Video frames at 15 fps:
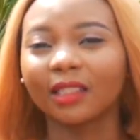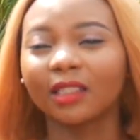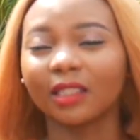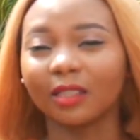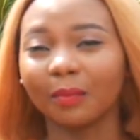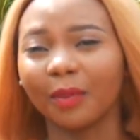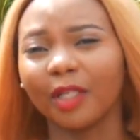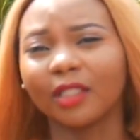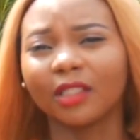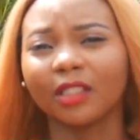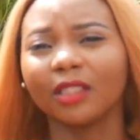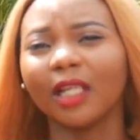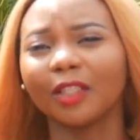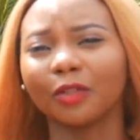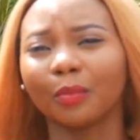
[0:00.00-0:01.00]
to the
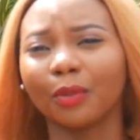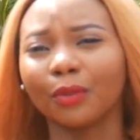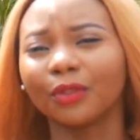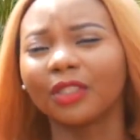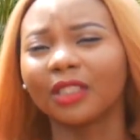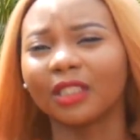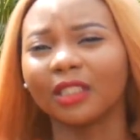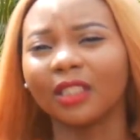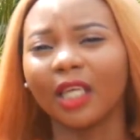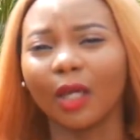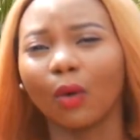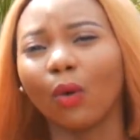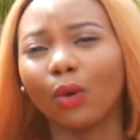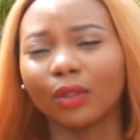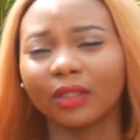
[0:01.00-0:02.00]
person as opposed to a
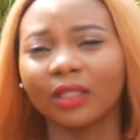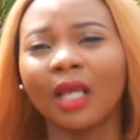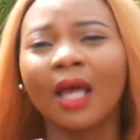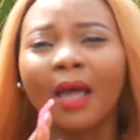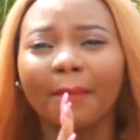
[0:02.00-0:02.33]
course.